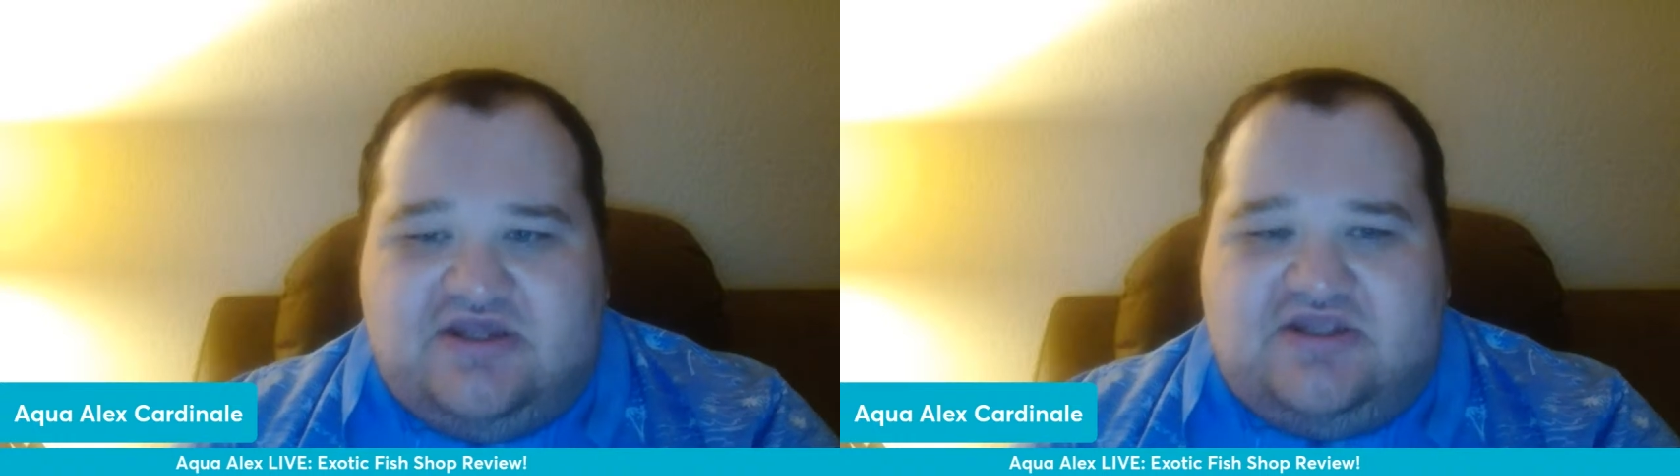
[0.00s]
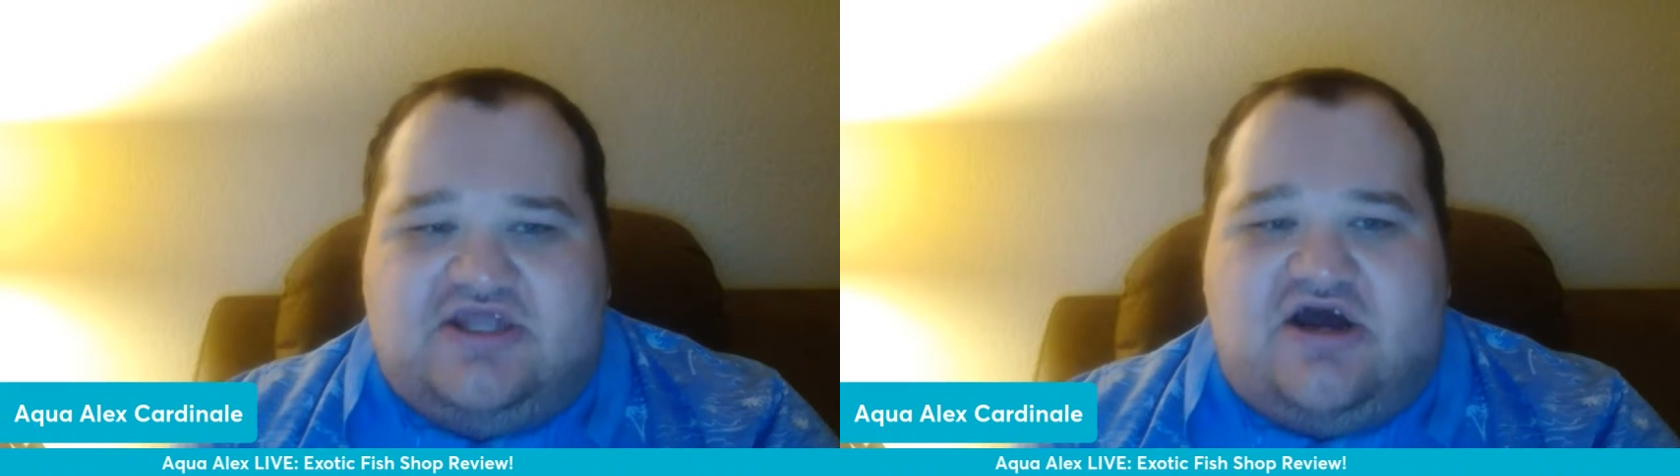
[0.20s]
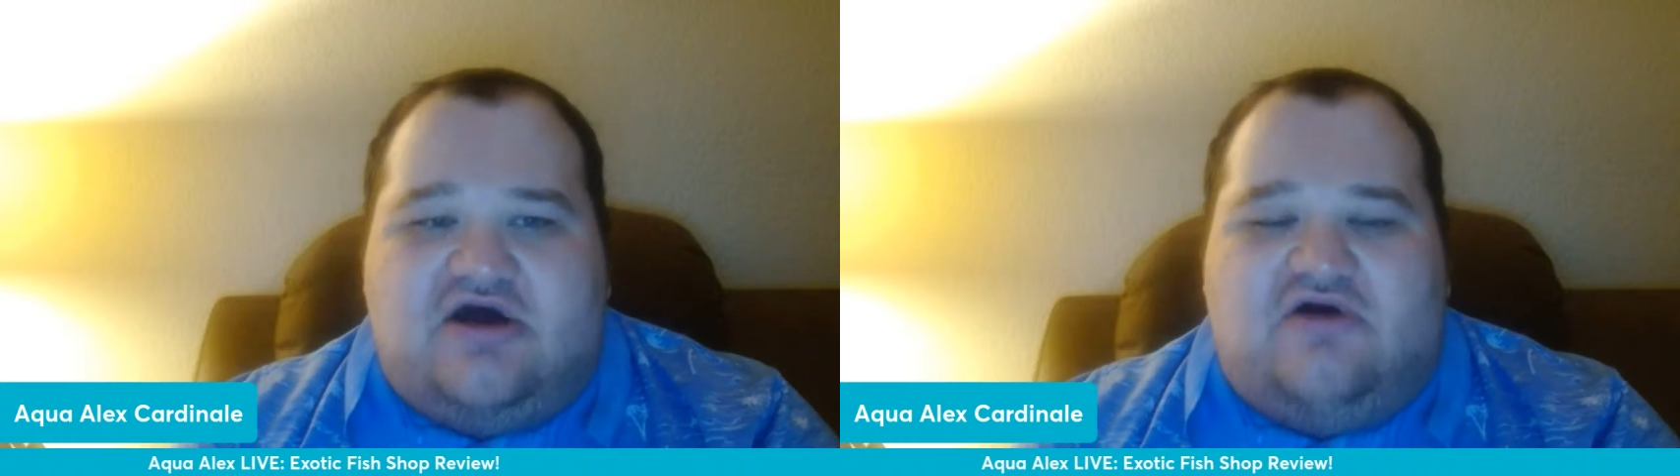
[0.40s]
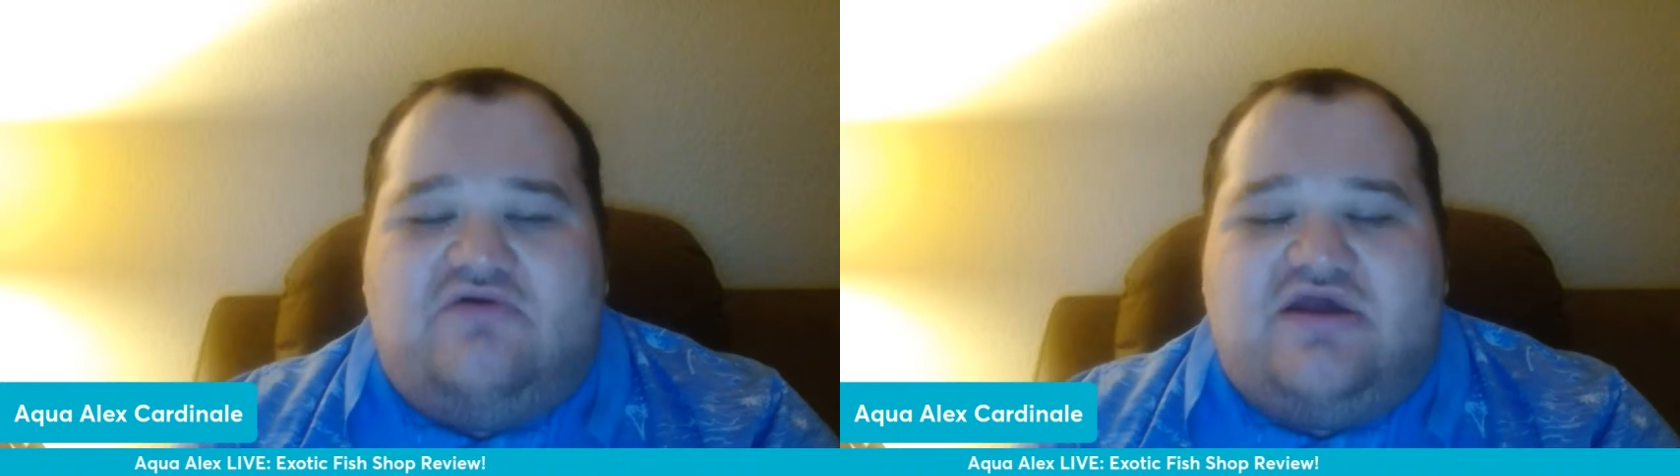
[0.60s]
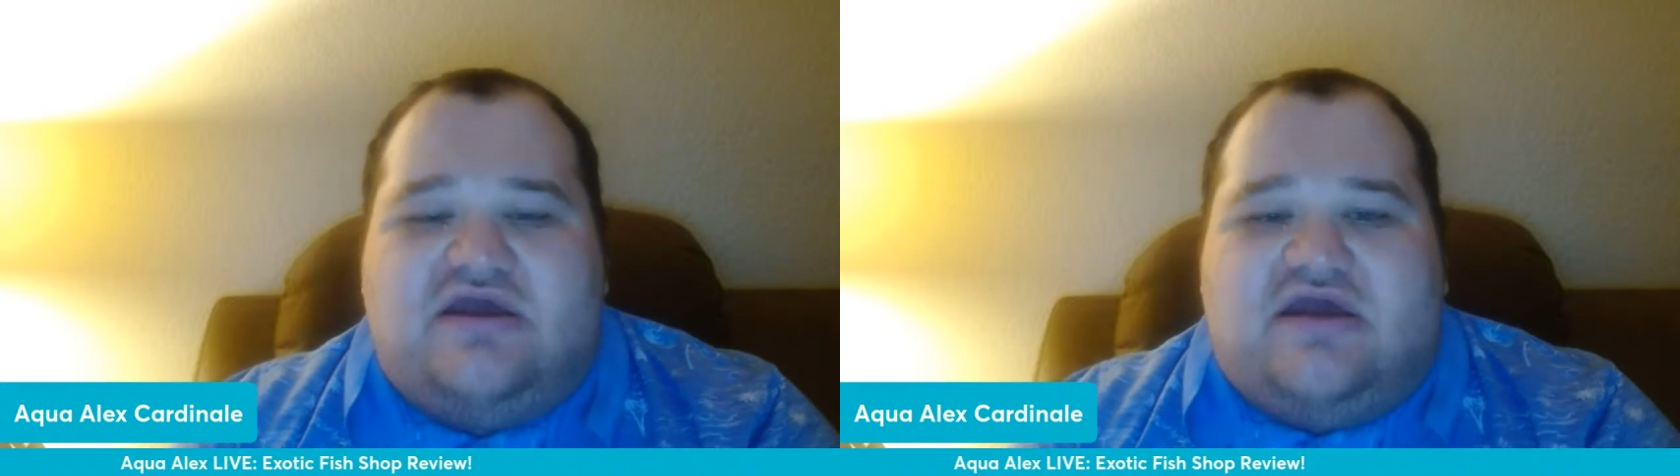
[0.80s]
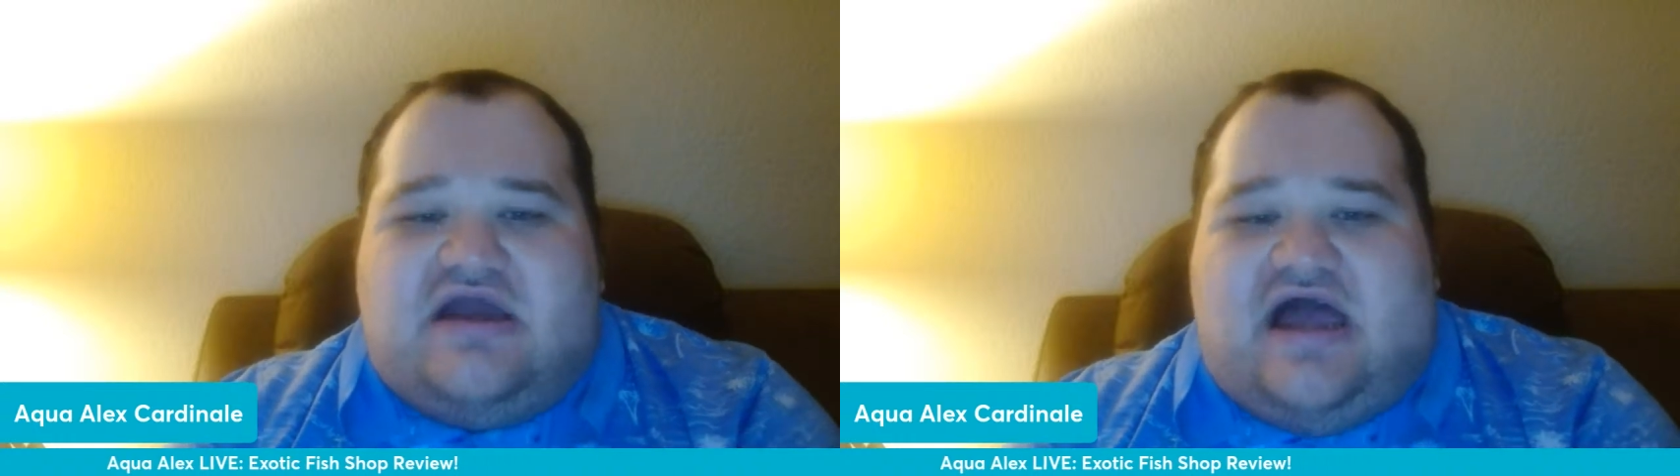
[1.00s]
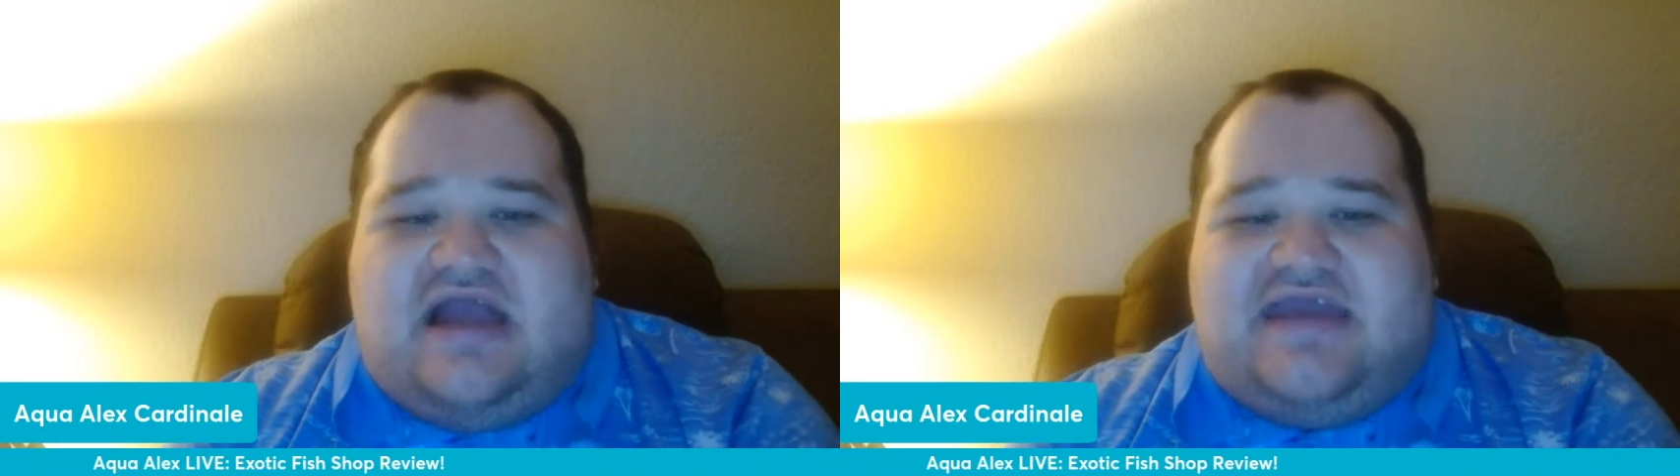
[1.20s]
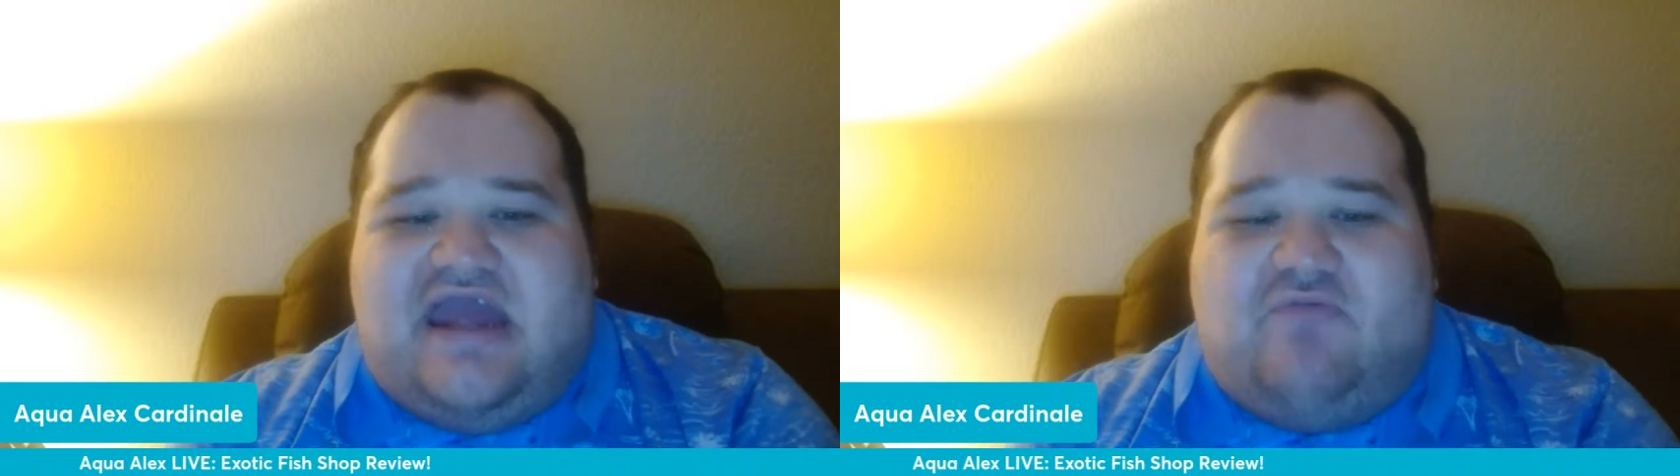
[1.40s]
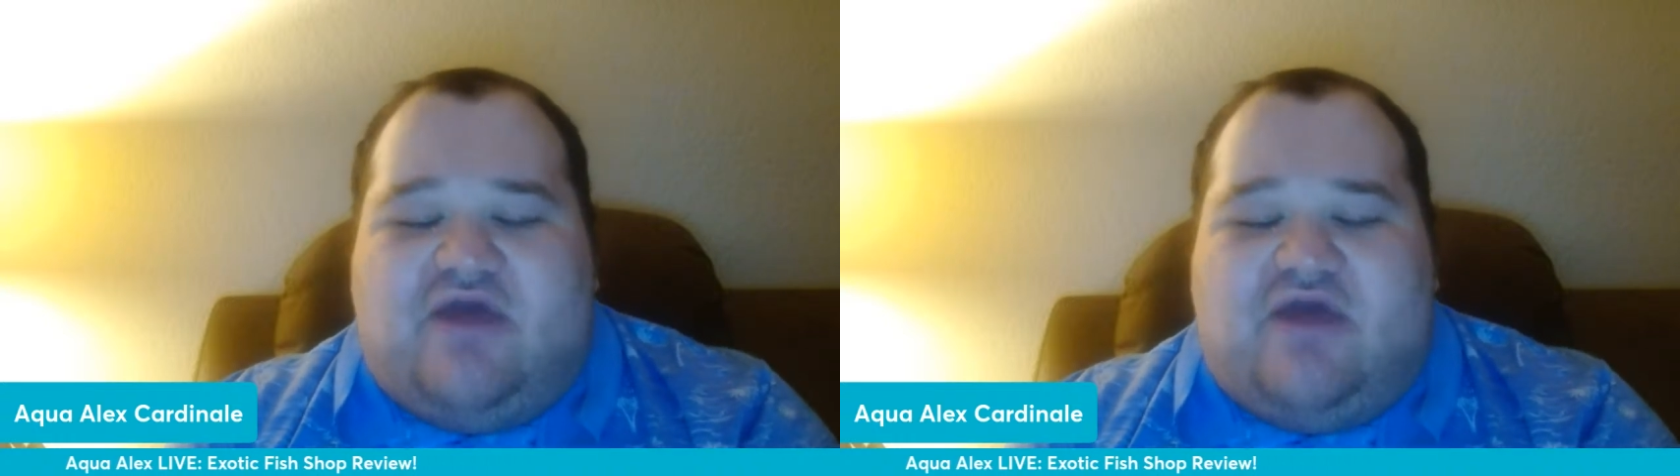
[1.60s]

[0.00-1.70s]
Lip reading: So I can't